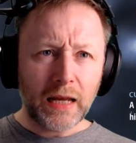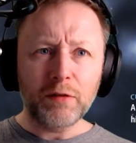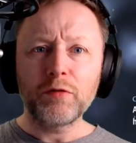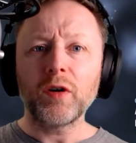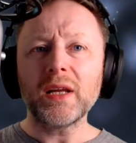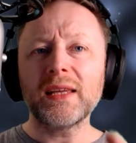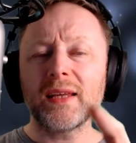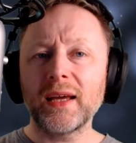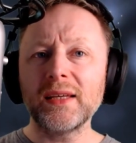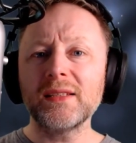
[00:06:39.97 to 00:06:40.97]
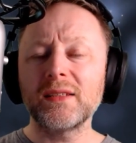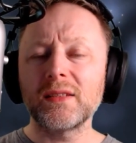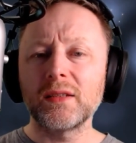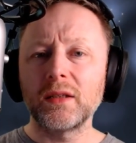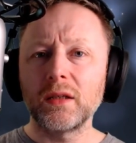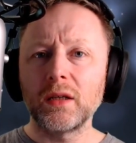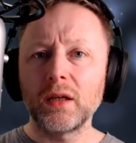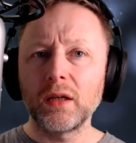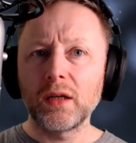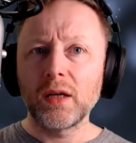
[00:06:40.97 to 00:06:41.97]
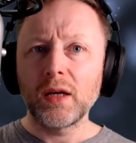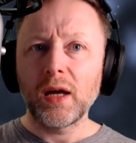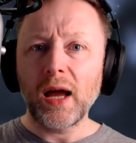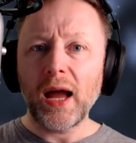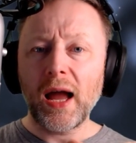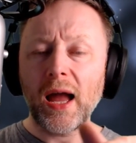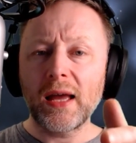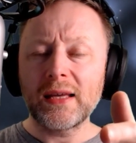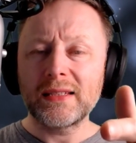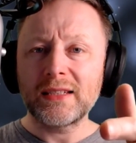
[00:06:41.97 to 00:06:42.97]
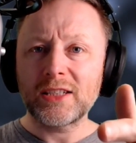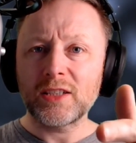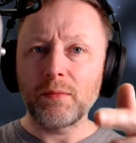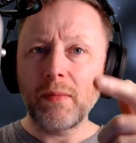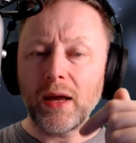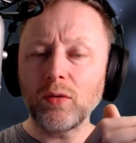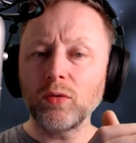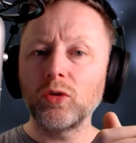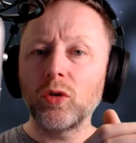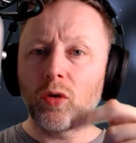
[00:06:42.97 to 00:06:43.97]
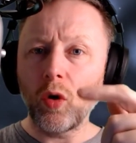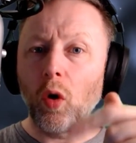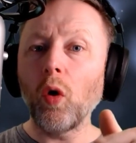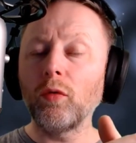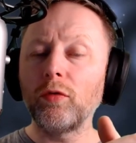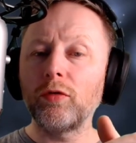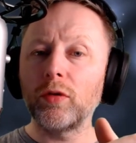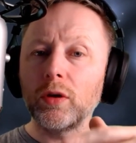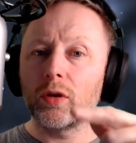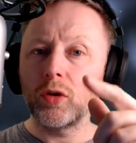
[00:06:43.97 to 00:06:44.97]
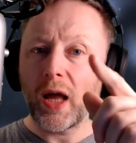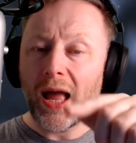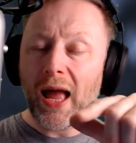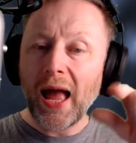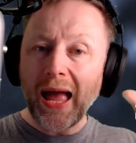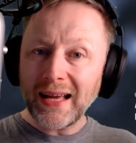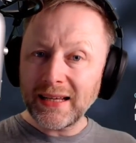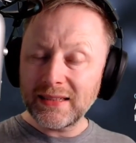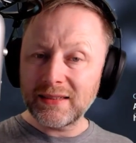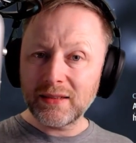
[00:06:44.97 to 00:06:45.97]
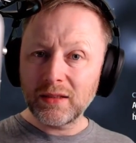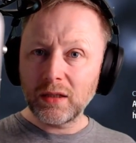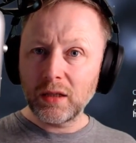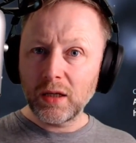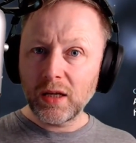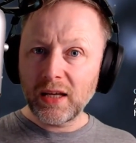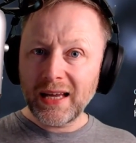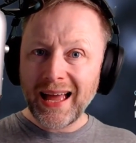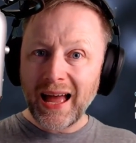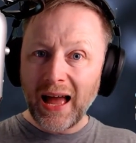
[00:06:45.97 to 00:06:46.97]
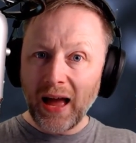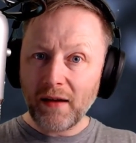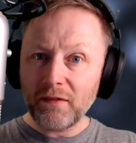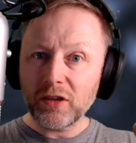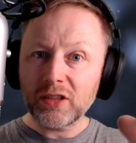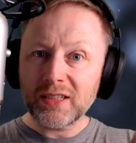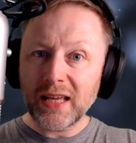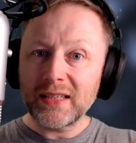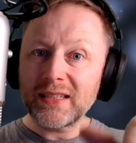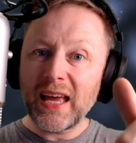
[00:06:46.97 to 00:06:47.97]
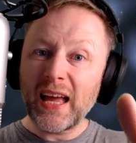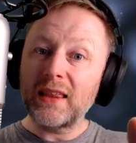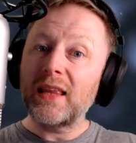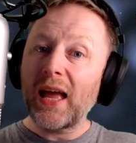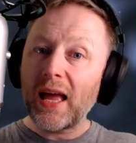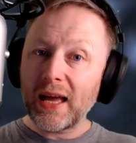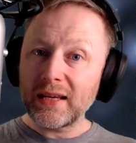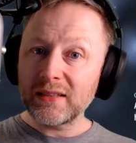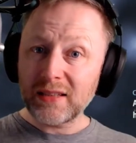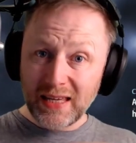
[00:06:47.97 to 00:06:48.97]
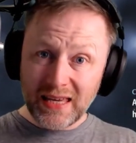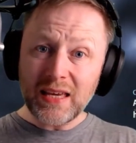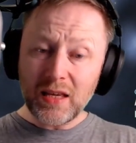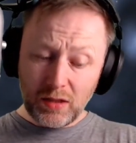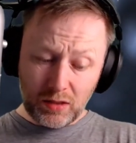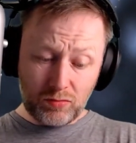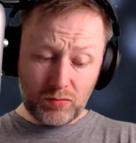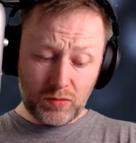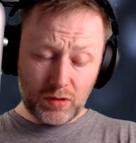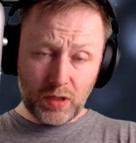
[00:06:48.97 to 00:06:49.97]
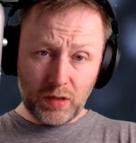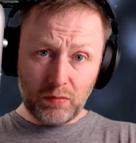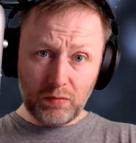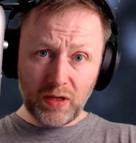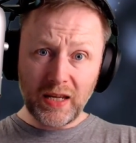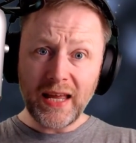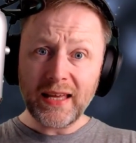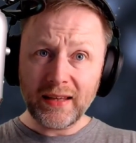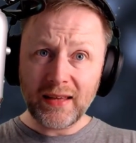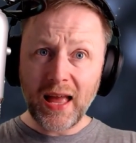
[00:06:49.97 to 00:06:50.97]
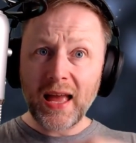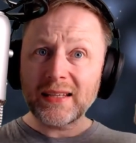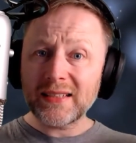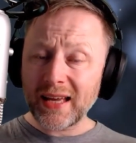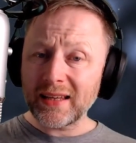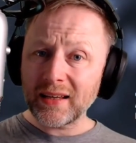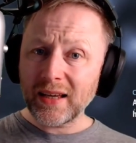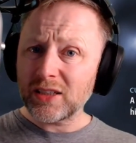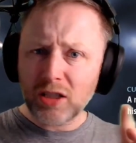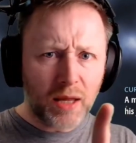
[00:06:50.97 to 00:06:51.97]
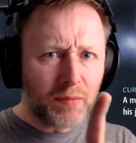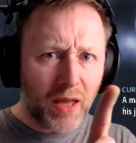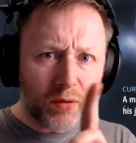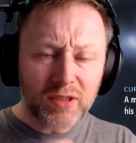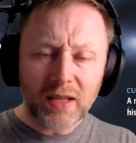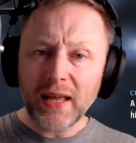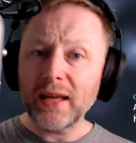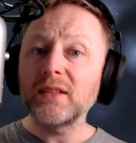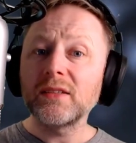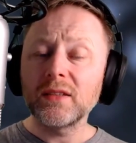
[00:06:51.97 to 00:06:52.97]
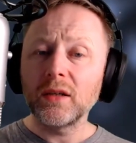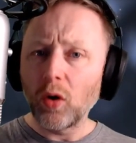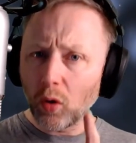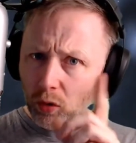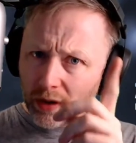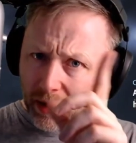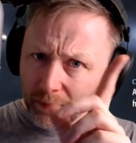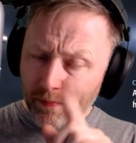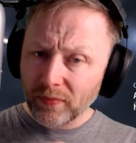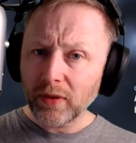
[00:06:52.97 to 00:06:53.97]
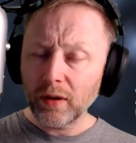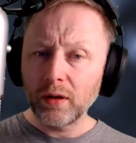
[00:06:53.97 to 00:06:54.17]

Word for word: And the funny thing is, it smelled of eggs ever since he had the eggs. He, uh, Craig had the eggs in the kitchen. Nobody else had eggs, only him.